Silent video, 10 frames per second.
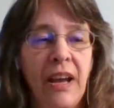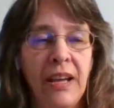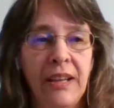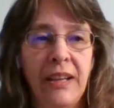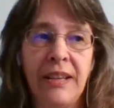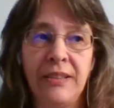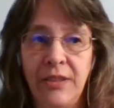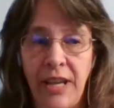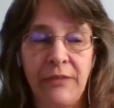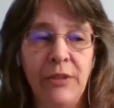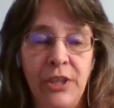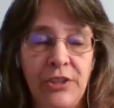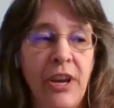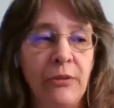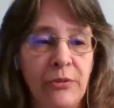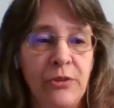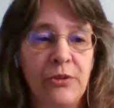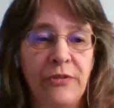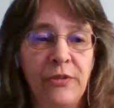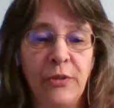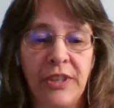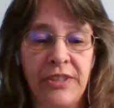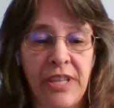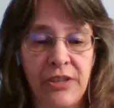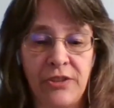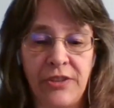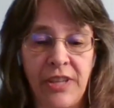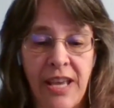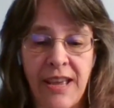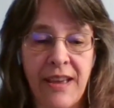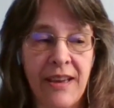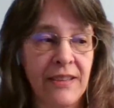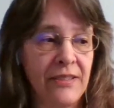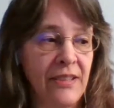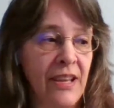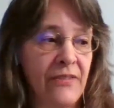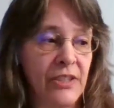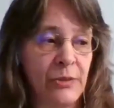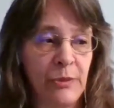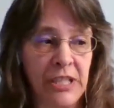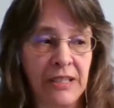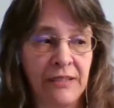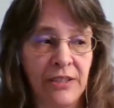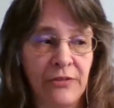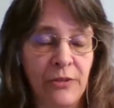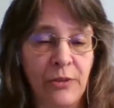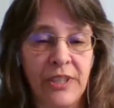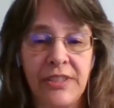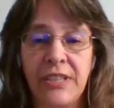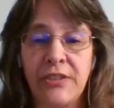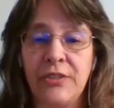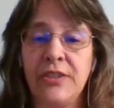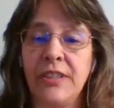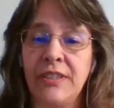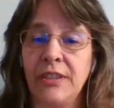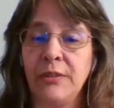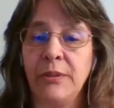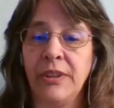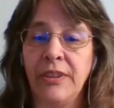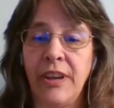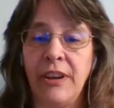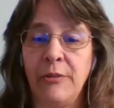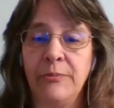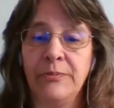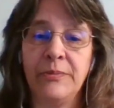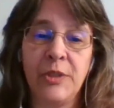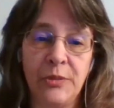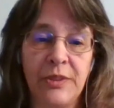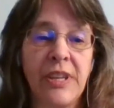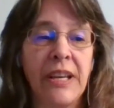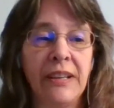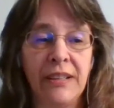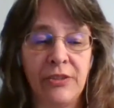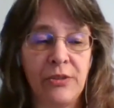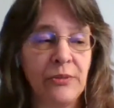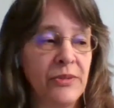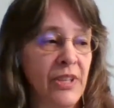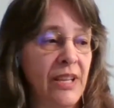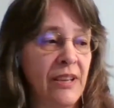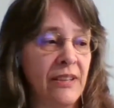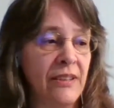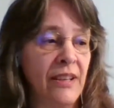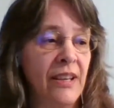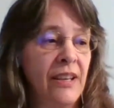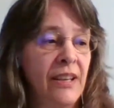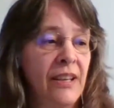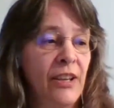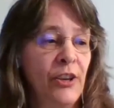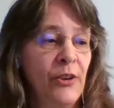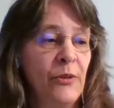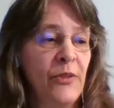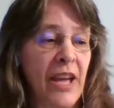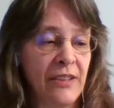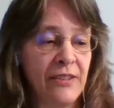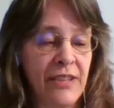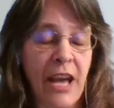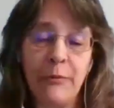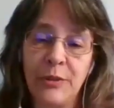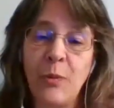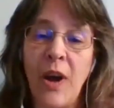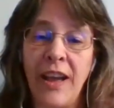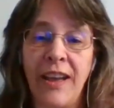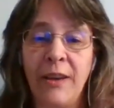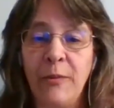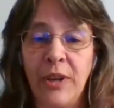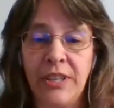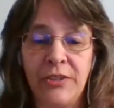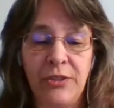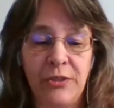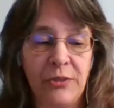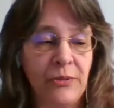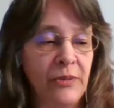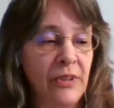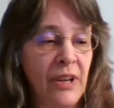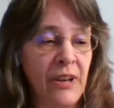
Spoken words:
I had reached out to different organizations, AAS, mm-hmm. AFSP, different organizations that deal with suicide issues. And that was why I wanted to,